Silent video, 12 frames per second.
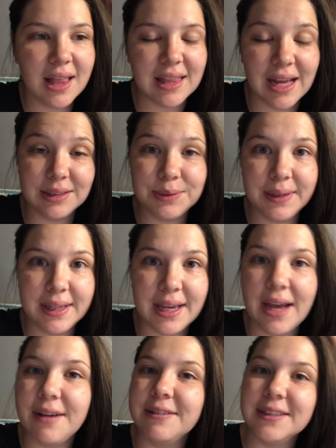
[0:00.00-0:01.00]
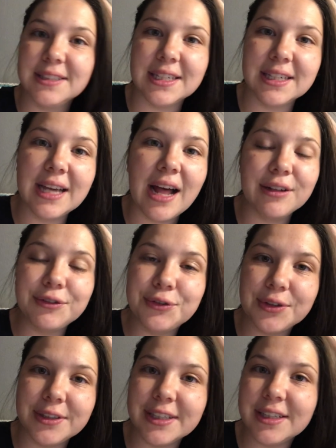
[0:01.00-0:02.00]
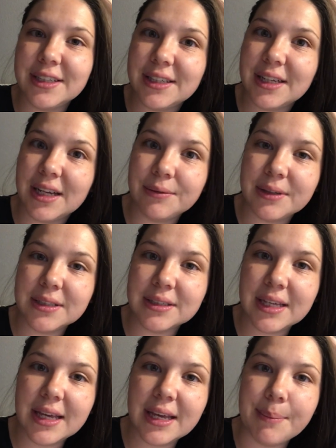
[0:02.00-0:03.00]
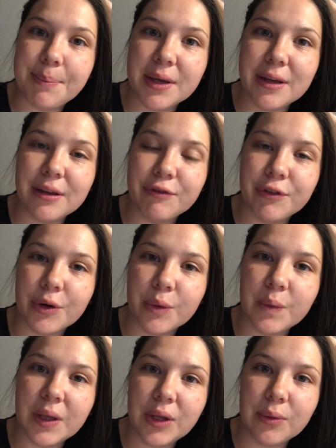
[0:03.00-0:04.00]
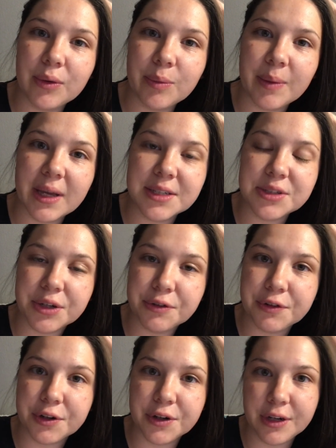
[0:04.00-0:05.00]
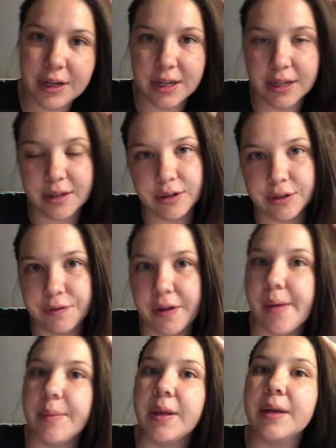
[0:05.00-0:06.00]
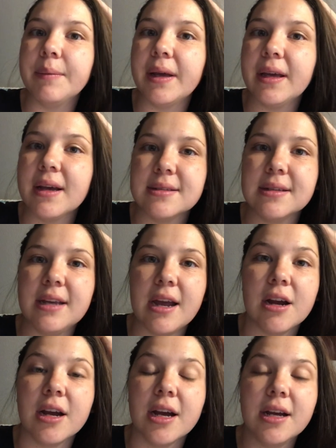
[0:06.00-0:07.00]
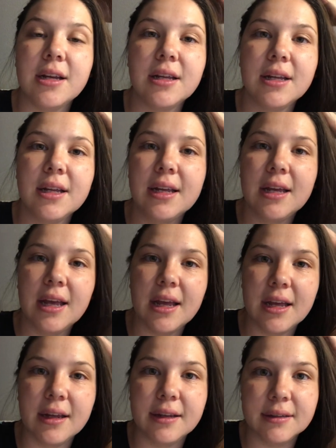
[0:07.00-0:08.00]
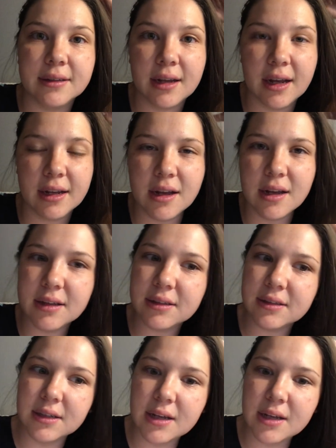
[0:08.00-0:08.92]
Last week I was in California. I went camping for a week with my Aunt Jennifer and her family and my cousin Kara, and I got